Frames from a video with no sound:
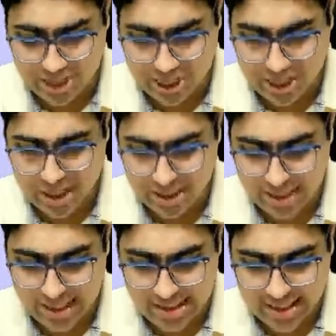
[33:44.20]
Okay,
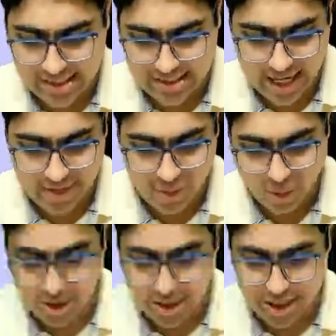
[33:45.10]
these things I have
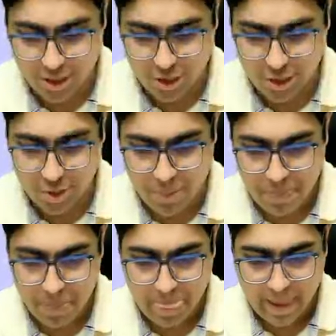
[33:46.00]
already taught
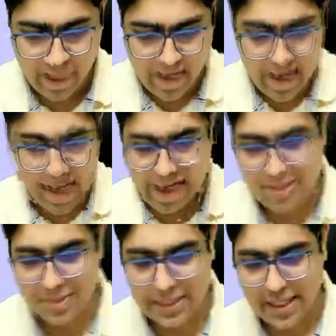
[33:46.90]
you.
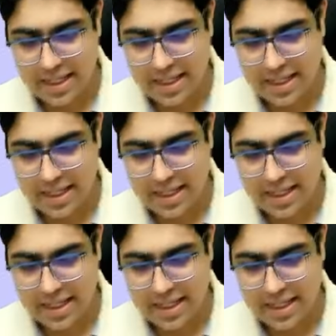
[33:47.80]
Last May,